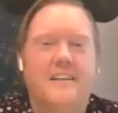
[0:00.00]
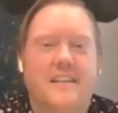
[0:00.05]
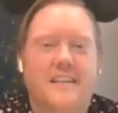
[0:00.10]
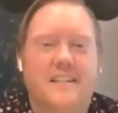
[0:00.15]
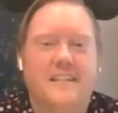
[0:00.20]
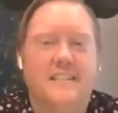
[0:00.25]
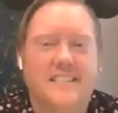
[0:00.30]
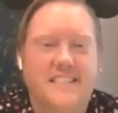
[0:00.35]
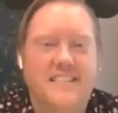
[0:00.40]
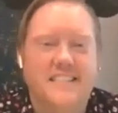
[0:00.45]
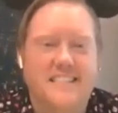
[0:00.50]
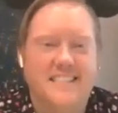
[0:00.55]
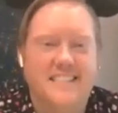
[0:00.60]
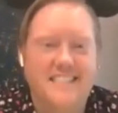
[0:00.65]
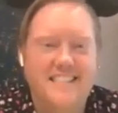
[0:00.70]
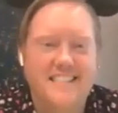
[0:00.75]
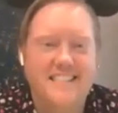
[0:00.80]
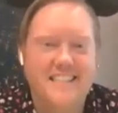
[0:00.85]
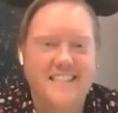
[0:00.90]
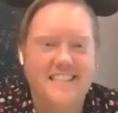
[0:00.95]

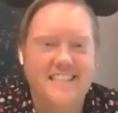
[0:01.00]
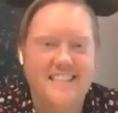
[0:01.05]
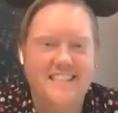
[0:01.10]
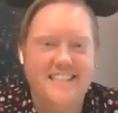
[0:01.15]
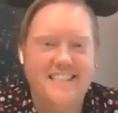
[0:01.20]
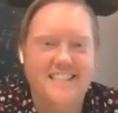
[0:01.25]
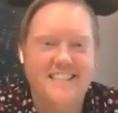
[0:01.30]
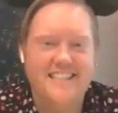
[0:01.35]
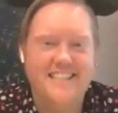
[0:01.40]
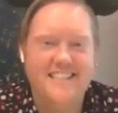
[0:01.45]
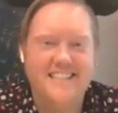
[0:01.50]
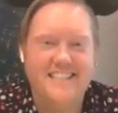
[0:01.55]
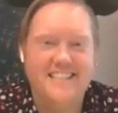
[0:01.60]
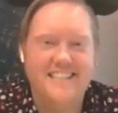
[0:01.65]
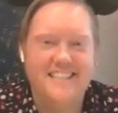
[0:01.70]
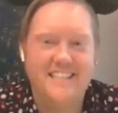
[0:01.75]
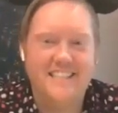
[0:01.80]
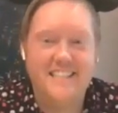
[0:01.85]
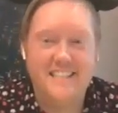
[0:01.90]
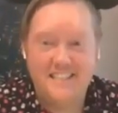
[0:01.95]

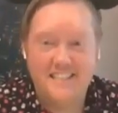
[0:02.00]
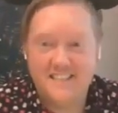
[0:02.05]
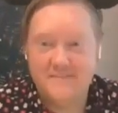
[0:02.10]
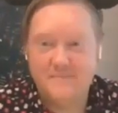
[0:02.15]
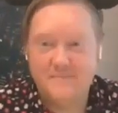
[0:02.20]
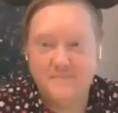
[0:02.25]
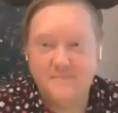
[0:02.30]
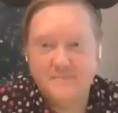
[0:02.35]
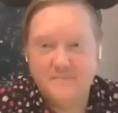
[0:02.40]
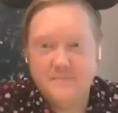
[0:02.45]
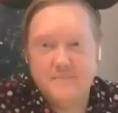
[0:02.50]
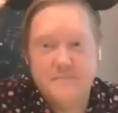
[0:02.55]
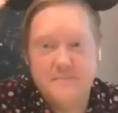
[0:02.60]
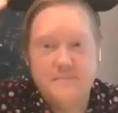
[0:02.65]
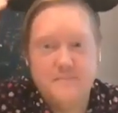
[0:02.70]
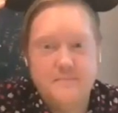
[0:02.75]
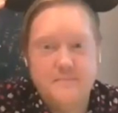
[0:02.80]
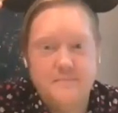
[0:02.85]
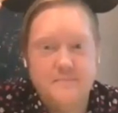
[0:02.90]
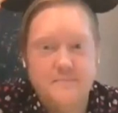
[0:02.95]

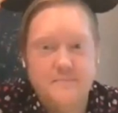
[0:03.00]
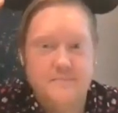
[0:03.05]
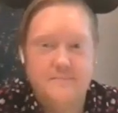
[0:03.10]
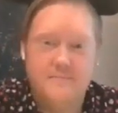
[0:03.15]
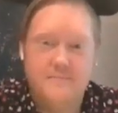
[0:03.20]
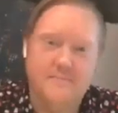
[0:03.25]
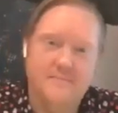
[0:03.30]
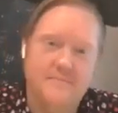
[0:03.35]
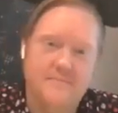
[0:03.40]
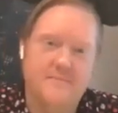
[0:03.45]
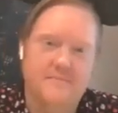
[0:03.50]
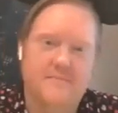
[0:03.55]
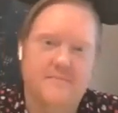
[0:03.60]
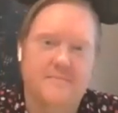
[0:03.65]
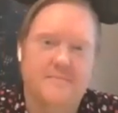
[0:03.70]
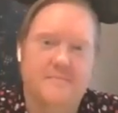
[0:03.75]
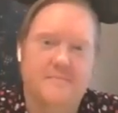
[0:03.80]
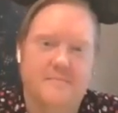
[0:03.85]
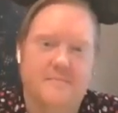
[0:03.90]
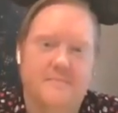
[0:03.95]

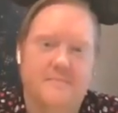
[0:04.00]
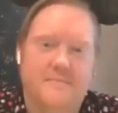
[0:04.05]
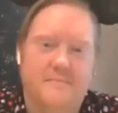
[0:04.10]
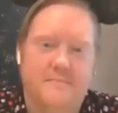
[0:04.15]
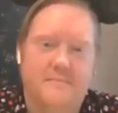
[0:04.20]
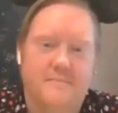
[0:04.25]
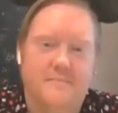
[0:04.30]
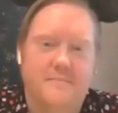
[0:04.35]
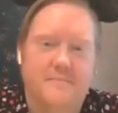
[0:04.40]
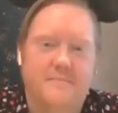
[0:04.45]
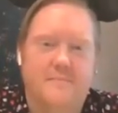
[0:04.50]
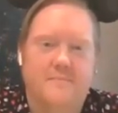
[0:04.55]
This person isn't speaking.